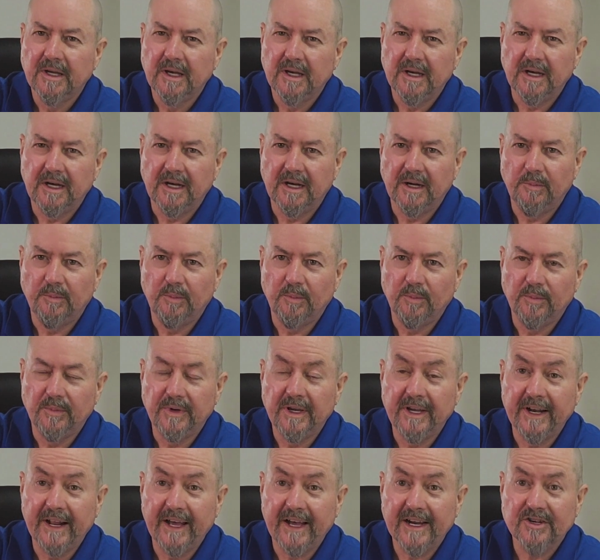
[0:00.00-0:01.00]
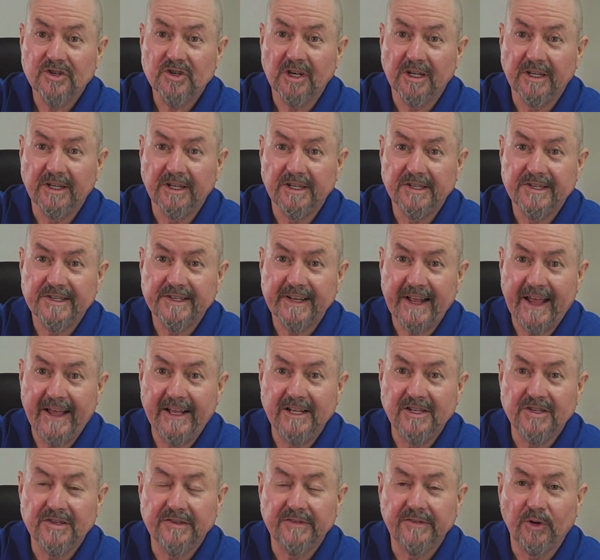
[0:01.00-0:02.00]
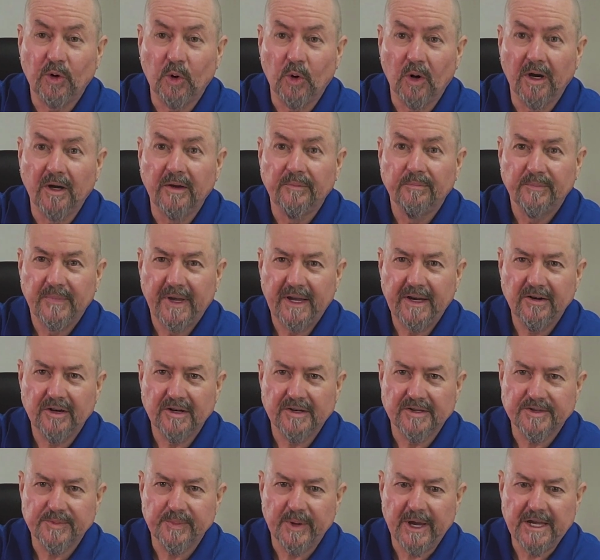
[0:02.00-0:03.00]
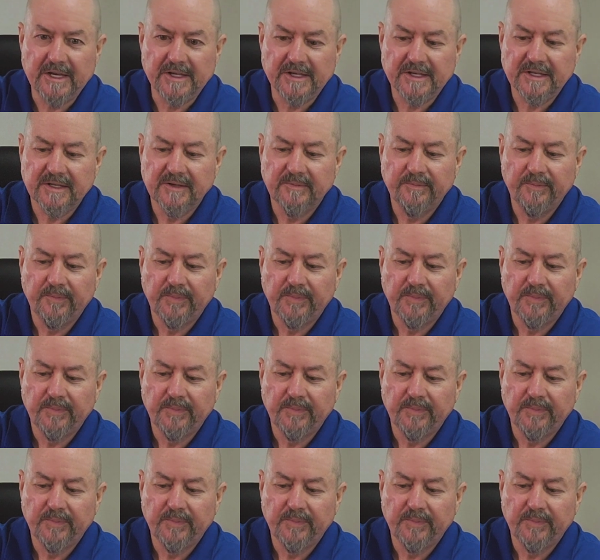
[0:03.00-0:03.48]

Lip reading: It actually stands for aerospace.